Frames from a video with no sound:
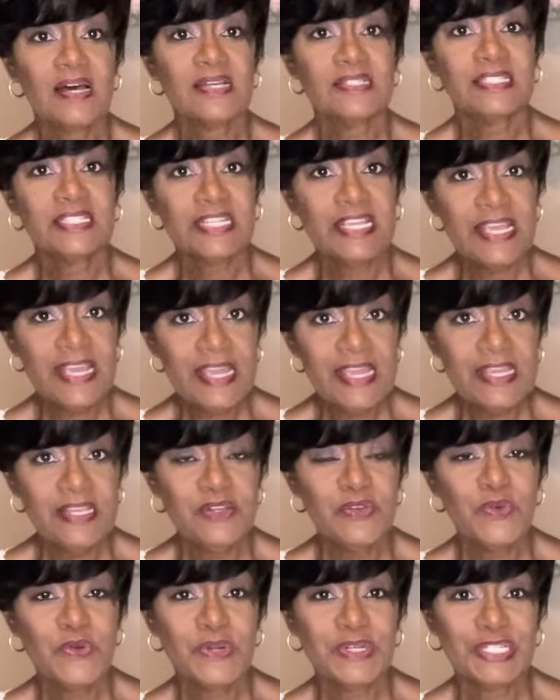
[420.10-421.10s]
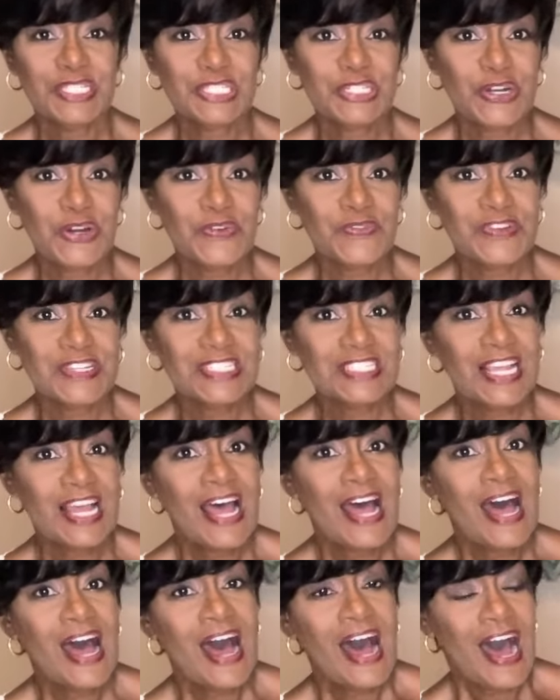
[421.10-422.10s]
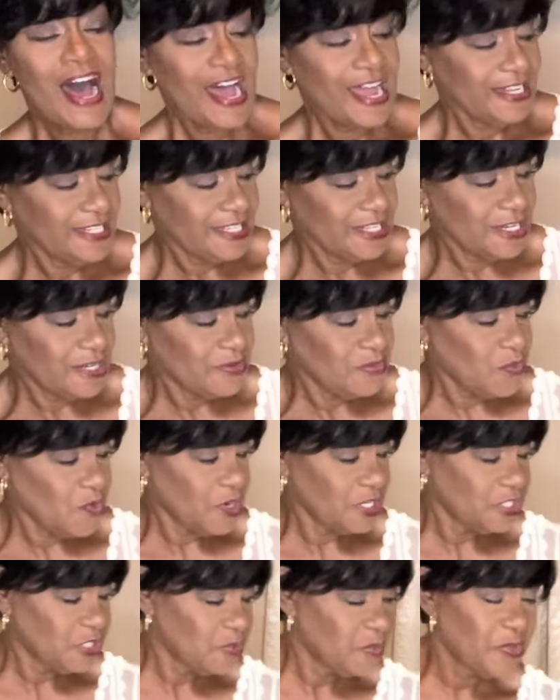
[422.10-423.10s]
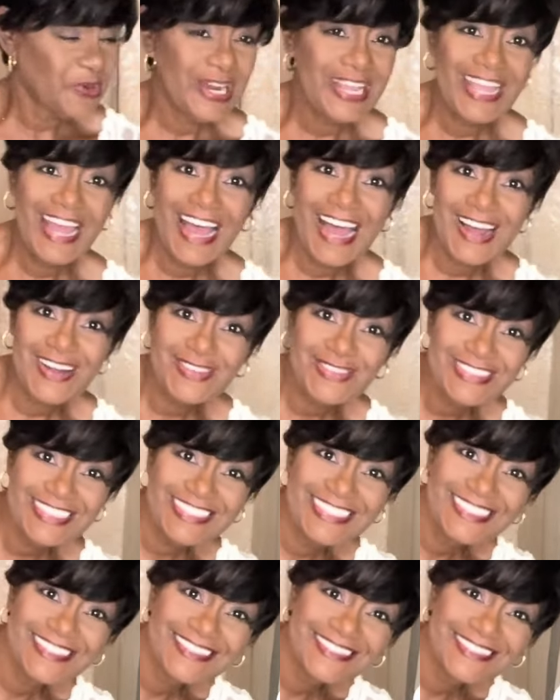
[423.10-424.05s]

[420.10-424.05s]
a tea during the service, I did want to bring out